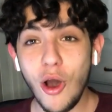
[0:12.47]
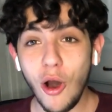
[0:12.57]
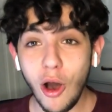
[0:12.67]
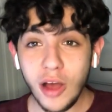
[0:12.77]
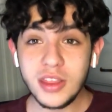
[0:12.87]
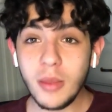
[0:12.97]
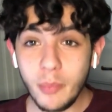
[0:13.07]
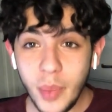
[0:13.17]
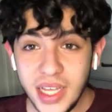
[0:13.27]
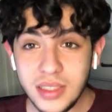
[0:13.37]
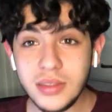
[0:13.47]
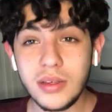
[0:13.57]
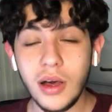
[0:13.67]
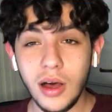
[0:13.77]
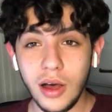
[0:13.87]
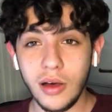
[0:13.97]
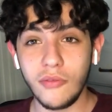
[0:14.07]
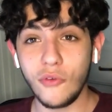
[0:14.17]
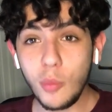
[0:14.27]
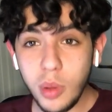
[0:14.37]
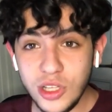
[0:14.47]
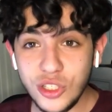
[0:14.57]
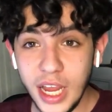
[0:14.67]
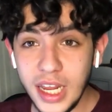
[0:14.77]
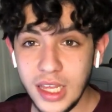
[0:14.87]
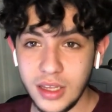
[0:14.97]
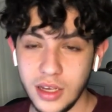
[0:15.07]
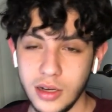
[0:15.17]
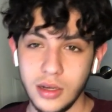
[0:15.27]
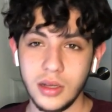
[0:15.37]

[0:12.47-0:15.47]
on the best football training gear.